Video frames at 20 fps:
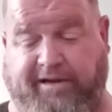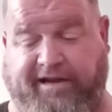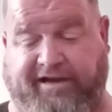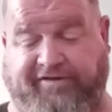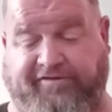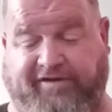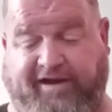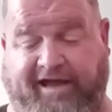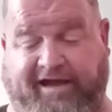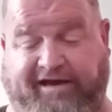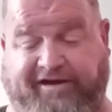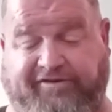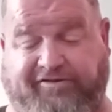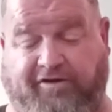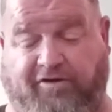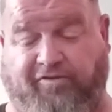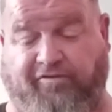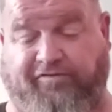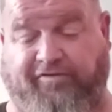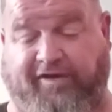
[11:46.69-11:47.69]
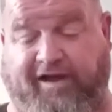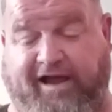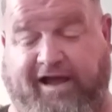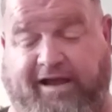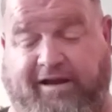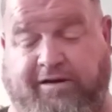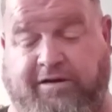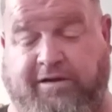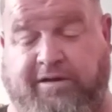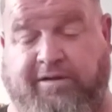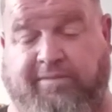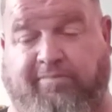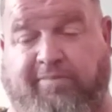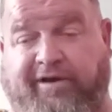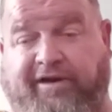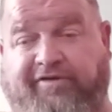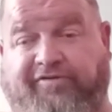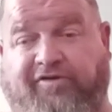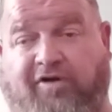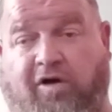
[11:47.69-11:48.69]
S90 is known for that,
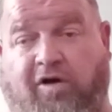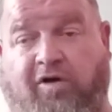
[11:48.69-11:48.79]
but it's